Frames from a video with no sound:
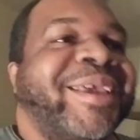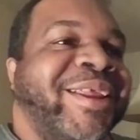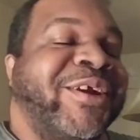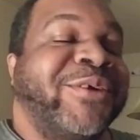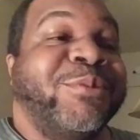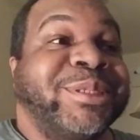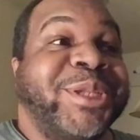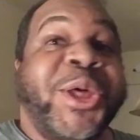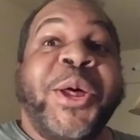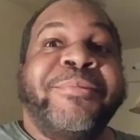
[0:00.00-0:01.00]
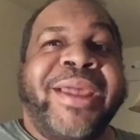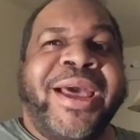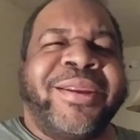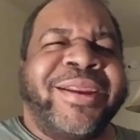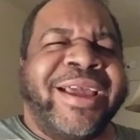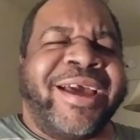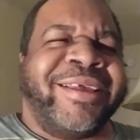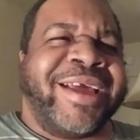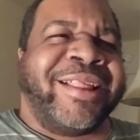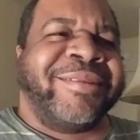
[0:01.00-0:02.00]
and everyone's calmed down, and I
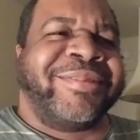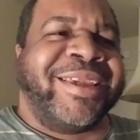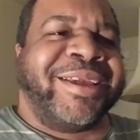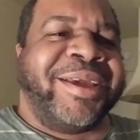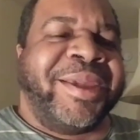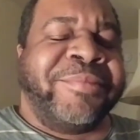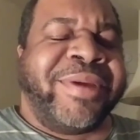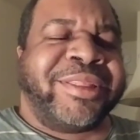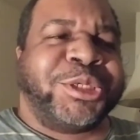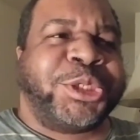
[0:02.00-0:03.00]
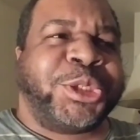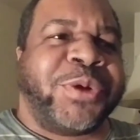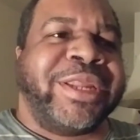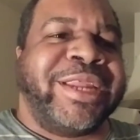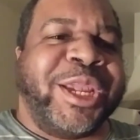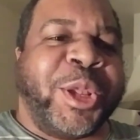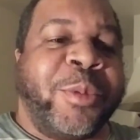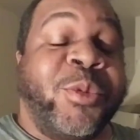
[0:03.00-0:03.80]
don't think Impact is trending.